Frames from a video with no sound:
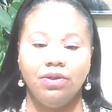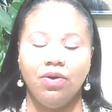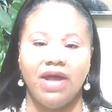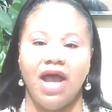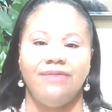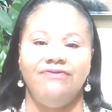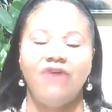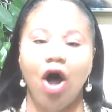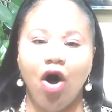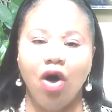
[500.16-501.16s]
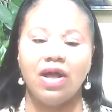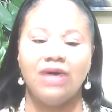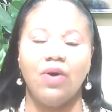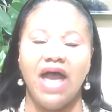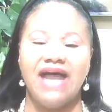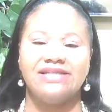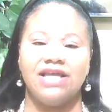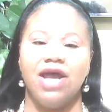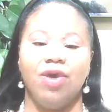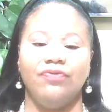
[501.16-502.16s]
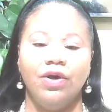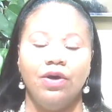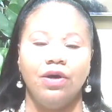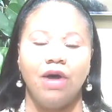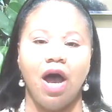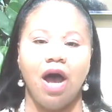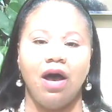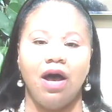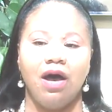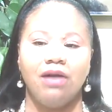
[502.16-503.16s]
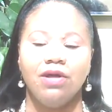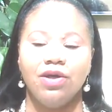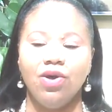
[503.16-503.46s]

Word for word: you can't fall or as if uh, uh, um,